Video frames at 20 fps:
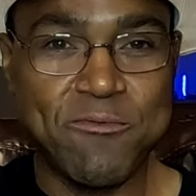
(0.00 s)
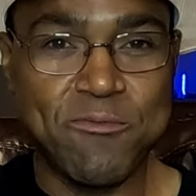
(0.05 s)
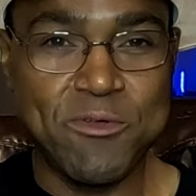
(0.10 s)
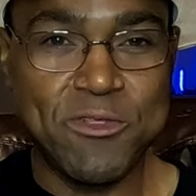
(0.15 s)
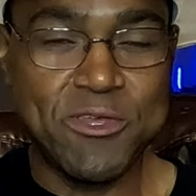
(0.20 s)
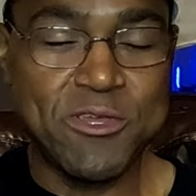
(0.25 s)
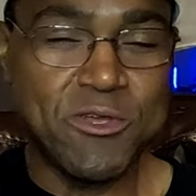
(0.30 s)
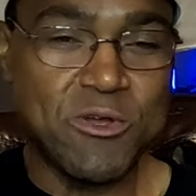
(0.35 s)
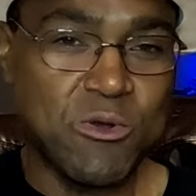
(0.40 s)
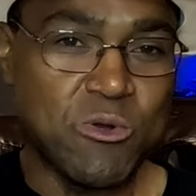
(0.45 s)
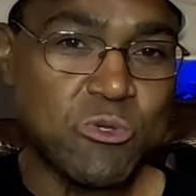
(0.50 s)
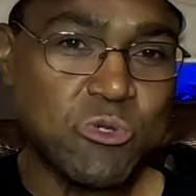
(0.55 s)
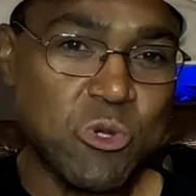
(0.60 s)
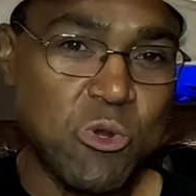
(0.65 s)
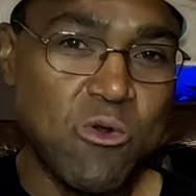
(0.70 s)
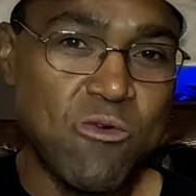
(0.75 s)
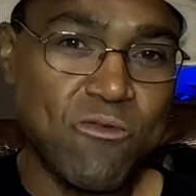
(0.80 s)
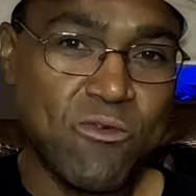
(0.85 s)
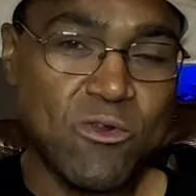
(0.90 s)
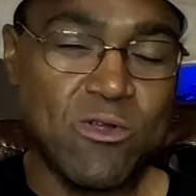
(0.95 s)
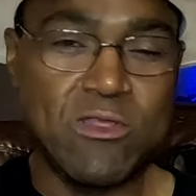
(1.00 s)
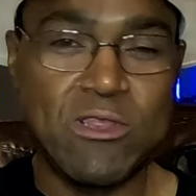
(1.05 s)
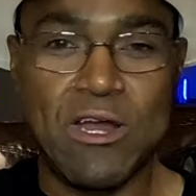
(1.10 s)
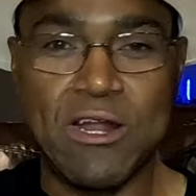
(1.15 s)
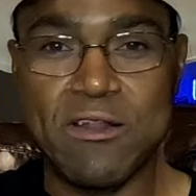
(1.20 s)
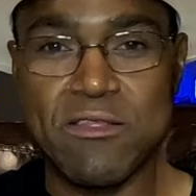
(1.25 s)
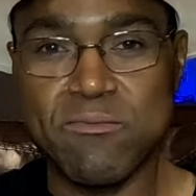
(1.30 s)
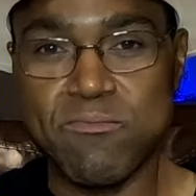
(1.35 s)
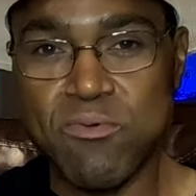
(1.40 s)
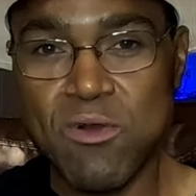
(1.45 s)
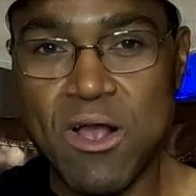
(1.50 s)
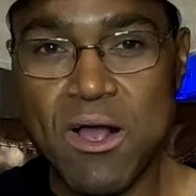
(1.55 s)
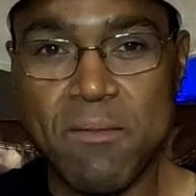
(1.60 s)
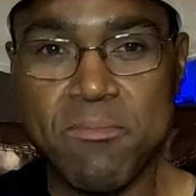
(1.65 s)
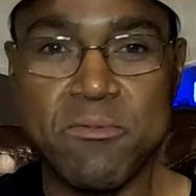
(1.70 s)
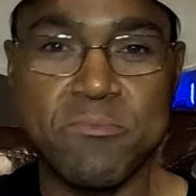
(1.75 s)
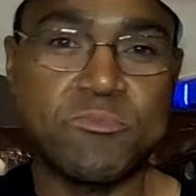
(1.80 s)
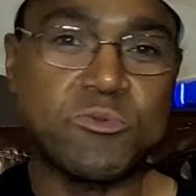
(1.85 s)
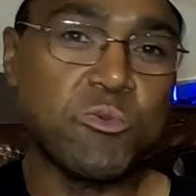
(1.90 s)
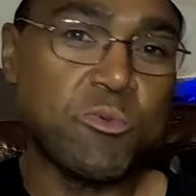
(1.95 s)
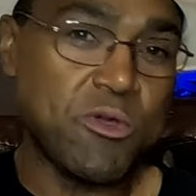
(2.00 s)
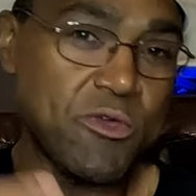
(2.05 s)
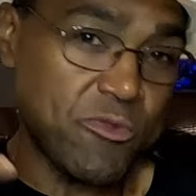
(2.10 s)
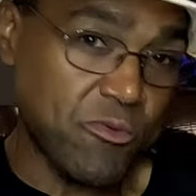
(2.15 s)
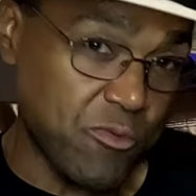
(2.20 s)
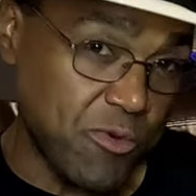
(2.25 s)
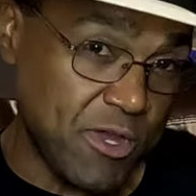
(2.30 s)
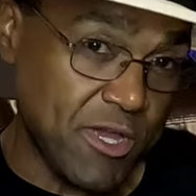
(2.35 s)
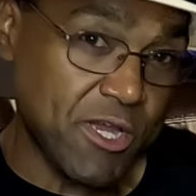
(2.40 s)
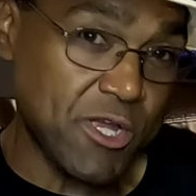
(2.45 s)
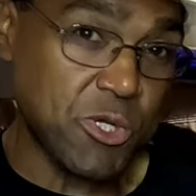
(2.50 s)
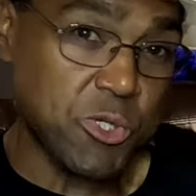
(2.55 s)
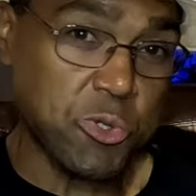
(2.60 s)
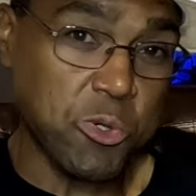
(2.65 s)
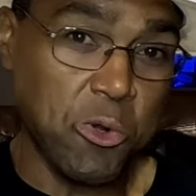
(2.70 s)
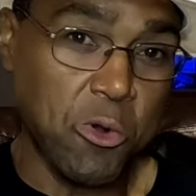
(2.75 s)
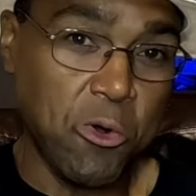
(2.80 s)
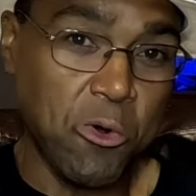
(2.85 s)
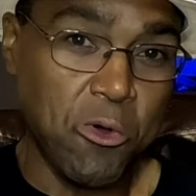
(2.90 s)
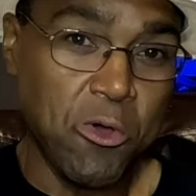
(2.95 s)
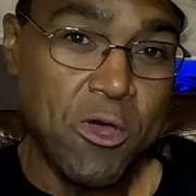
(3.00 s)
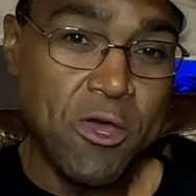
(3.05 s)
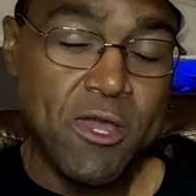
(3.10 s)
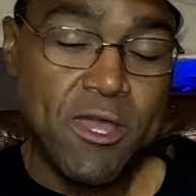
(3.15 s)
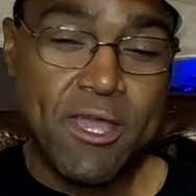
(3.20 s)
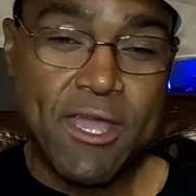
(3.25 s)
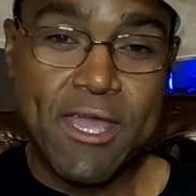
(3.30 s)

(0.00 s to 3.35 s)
It really goes over a lot of the problems with rent control,